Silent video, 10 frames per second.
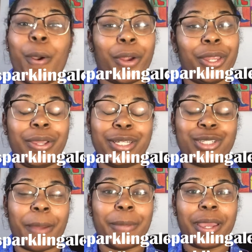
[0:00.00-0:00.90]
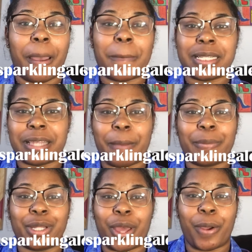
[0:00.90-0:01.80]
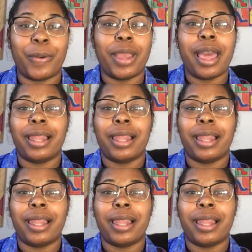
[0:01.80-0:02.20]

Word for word: or you can drop me a comment down below.